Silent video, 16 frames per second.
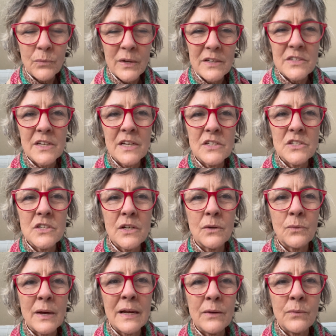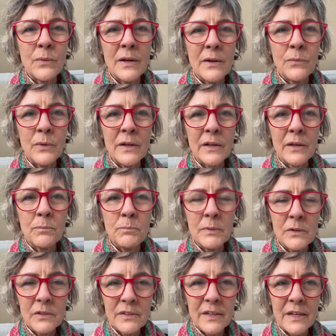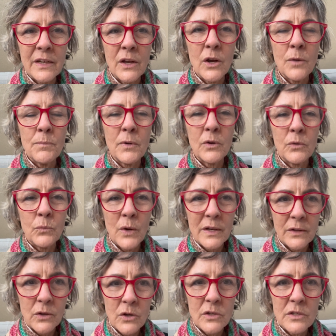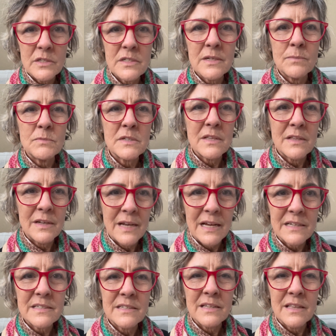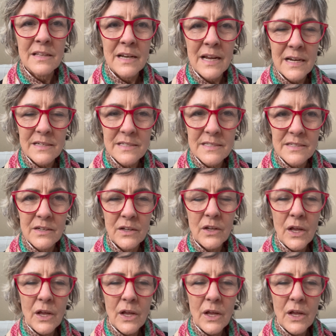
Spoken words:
we teach in a way where we're building upon one concept to the next,